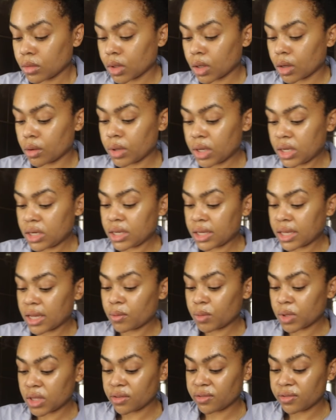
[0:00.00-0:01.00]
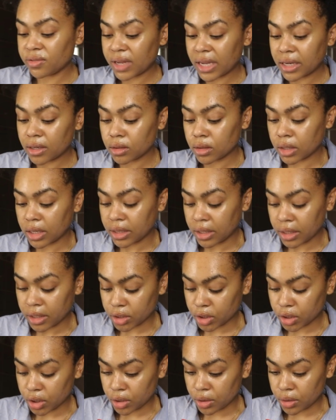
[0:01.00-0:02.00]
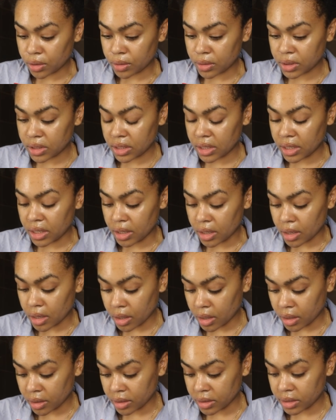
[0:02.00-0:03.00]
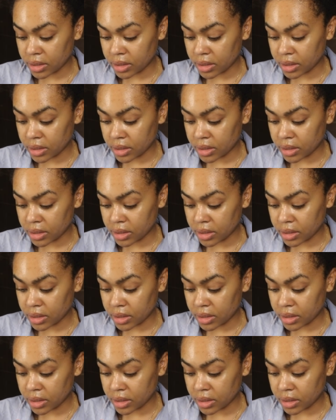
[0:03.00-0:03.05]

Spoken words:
Go in again with the flannel. I like to use the other